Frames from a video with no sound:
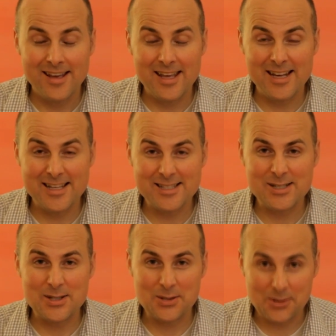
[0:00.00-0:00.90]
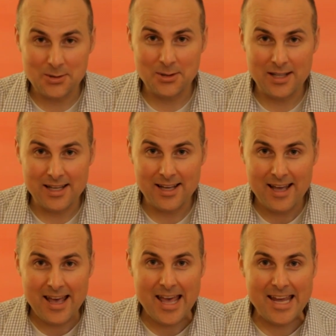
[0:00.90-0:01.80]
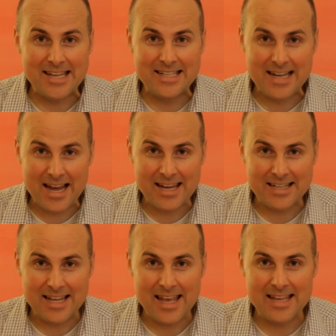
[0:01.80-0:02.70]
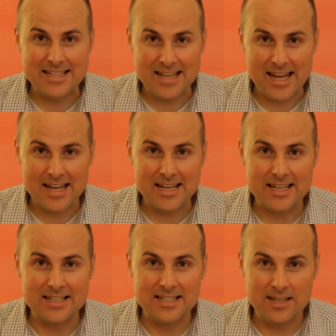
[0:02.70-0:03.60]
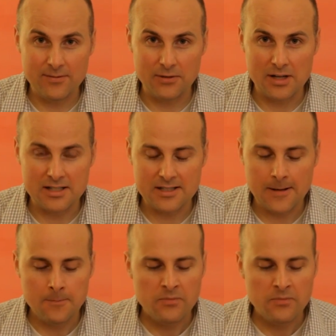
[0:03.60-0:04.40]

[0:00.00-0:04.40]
it is truly a night and day difference.